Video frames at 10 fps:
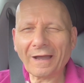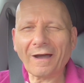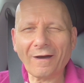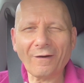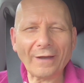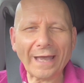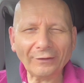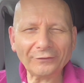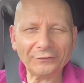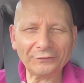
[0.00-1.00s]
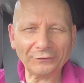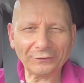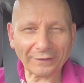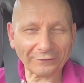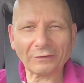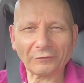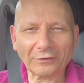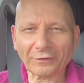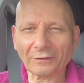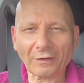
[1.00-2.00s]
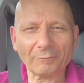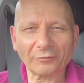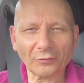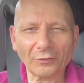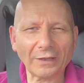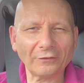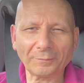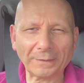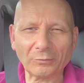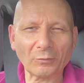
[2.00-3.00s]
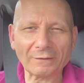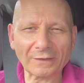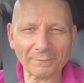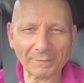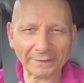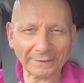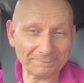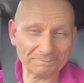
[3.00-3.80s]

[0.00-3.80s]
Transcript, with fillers: oh, how do you do this? And she said, I'm sure loads of people won't know about it.